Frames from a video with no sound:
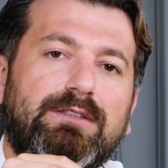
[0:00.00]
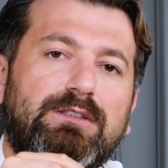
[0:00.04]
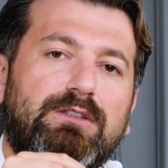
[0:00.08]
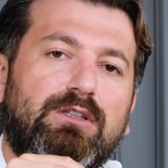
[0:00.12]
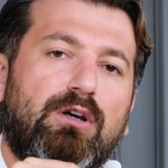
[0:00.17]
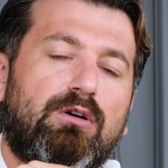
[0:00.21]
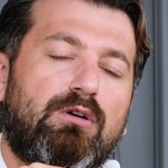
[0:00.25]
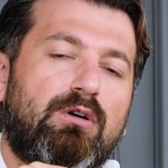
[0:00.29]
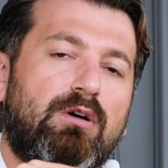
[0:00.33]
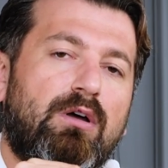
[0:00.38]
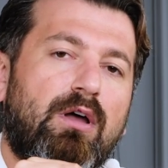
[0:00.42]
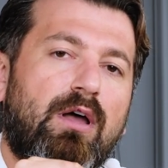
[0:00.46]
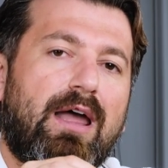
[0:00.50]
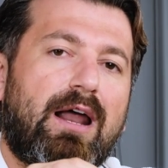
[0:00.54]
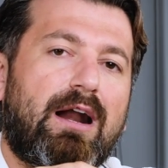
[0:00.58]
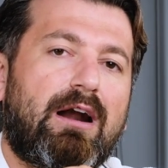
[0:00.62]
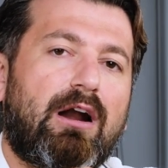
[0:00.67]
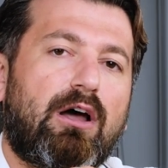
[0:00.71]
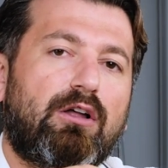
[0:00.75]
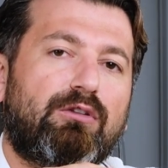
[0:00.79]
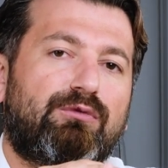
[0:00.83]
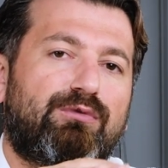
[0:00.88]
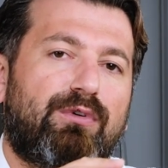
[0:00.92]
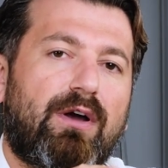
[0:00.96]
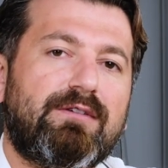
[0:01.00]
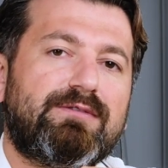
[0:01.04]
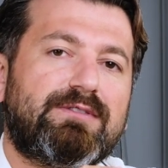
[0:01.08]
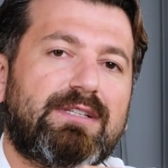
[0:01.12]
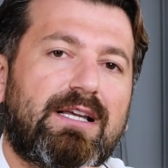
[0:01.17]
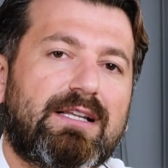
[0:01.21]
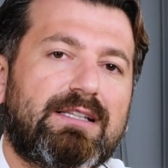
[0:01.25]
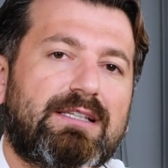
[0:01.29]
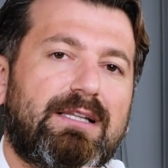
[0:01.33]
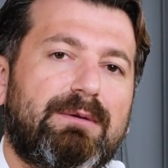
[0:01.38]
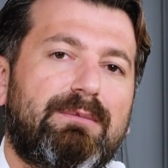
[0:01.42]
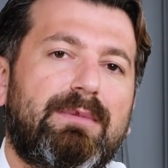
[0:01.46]
So around 5
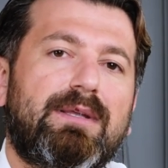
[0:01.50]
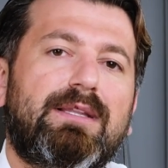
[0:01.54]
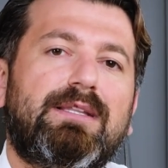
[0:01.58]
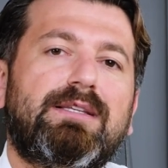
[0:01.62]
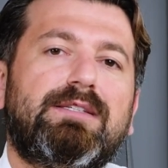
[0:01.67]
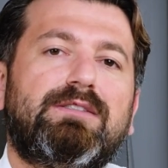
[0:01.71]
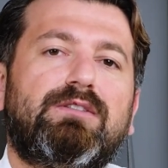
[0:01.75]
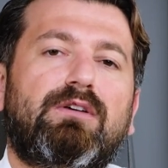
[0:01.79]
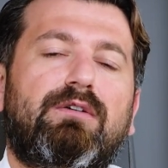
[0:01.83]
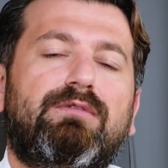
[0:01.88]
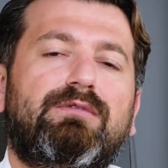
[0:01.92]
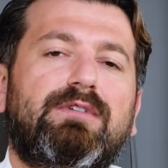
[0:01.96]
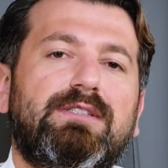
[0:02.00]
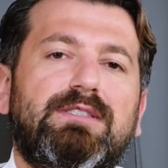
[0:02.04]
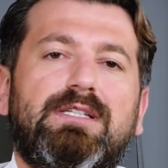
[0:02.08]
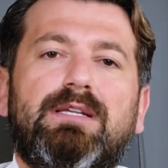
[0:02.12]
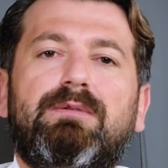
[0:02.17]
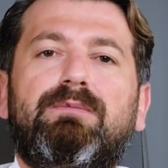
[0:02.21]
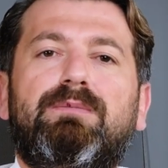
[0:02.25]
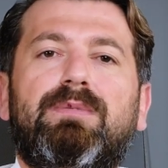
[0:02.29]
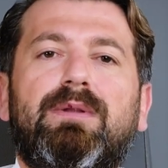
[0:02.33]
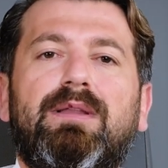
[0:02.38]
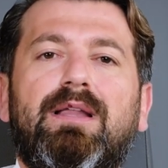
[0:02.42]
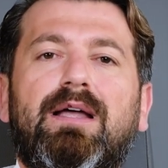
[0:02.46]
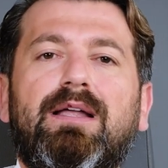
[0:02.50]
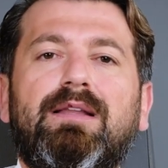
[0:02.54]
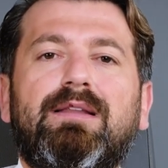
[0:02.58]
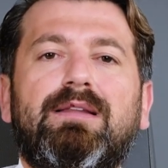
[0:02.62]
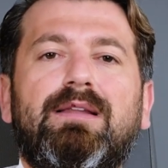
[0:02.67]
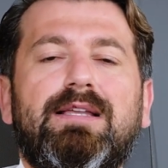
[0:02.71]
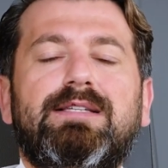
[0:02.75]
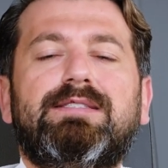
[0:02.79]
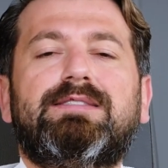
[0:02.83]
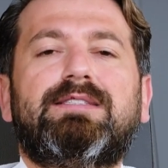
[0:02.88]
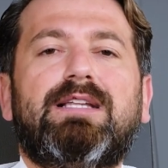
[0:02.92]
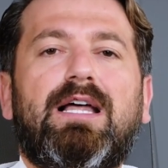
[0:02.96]
centimeters of this implant
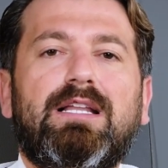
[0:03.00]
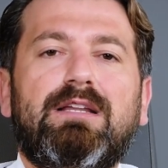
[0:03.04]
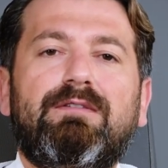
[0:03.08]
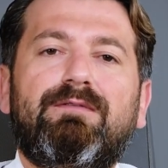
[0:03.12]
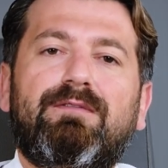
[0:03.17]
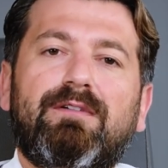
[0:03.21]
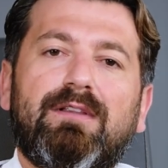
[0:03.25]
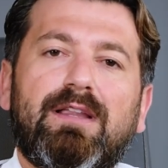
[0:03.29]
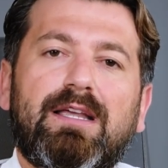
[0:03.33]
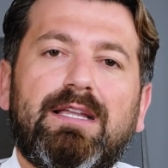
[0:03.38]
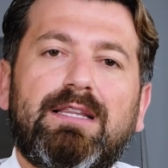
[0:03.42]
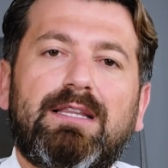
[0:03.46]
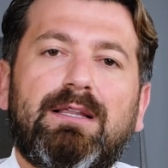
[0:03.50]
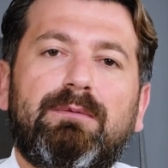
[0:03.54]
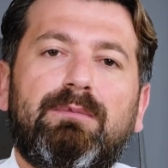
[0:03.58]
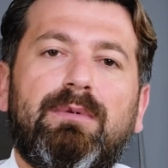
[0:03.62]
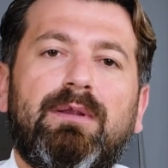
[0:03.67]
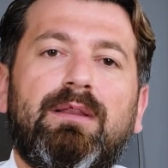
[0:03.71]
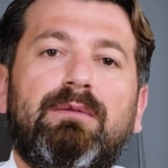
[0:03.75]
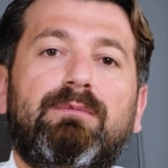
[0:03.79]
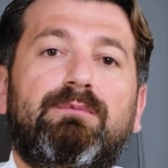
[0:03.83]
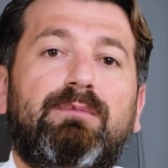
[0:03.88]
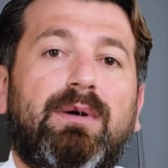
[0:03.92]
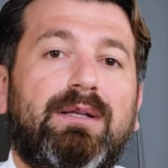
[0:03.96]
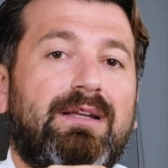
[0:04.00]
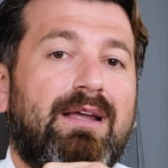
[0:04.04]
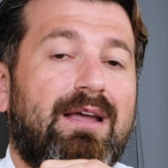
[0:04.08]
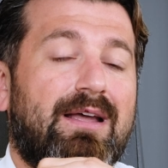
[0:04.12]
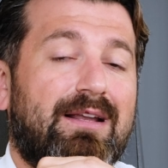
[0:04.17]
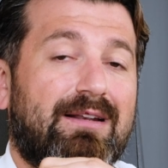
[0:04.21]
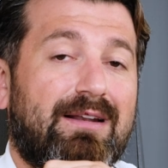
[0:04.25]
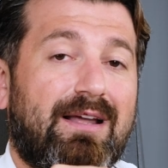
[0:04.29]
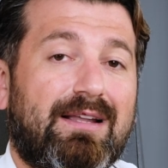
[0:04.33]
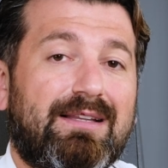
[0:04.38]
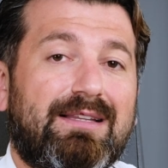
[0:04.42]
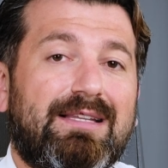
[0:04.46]
is non-inflatable, but
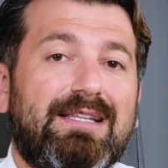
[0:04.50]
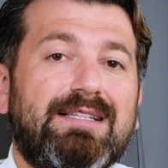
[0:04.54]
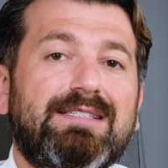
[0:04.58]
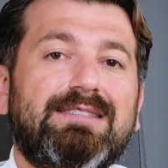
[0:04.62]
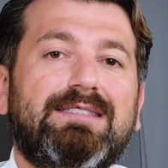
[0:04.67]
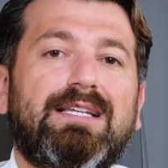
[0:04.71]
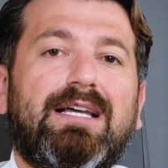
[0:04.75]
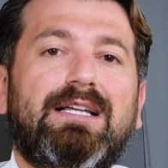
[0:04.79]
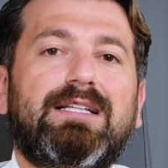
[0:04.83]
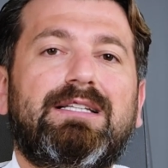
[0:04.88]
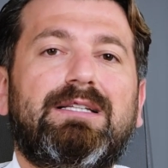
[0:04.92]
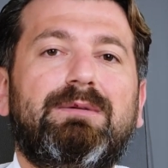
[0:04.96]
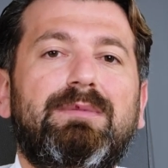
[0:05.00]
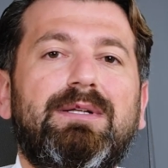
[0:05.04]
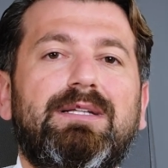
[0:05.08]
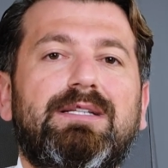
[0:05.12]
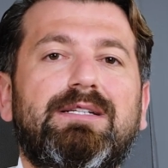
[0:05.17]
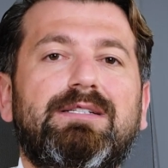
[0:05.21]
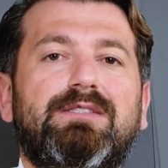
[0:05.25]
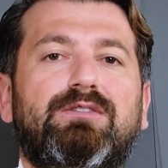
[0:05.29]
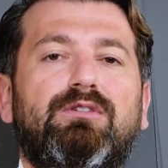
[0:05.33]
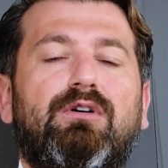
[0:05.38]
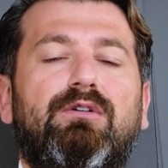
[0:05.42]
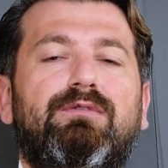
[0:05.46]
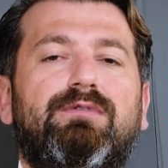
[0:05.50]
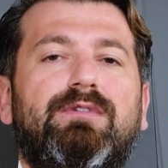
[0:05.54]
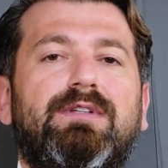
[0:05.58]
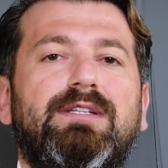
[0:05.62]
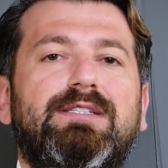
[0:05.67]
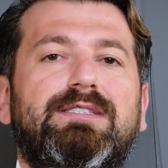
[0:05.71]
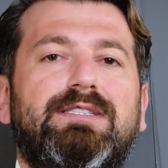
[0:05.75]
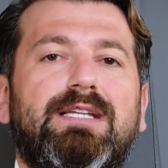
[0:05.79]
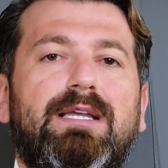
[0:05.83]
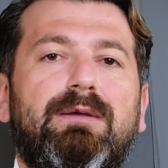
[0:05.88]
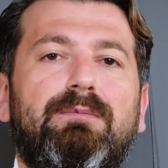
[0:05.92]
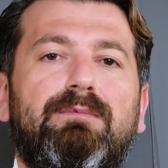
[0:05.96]
19 centimeters of
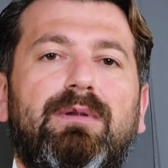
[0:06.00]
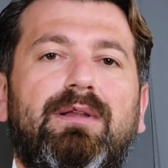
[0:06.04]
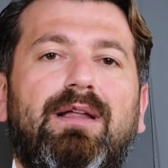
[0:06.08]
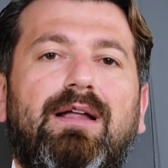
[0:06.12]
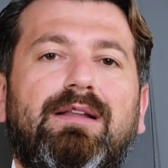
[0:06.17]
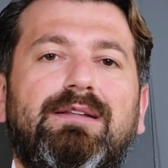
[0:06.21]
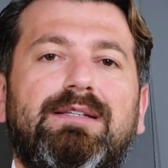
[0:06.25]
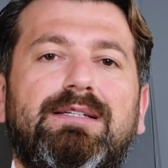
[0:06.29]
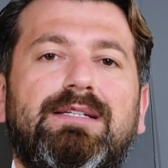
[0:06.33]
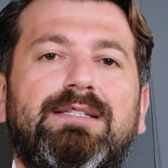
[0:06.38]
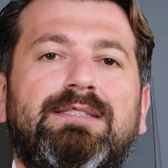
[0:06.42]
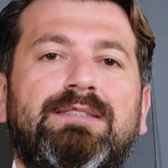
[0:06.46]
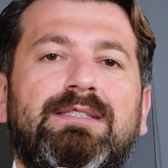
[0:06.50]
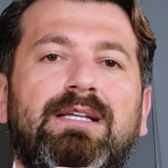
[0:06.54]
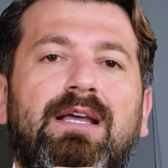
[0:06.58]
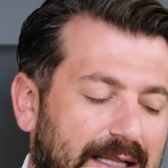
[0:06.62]
this implant is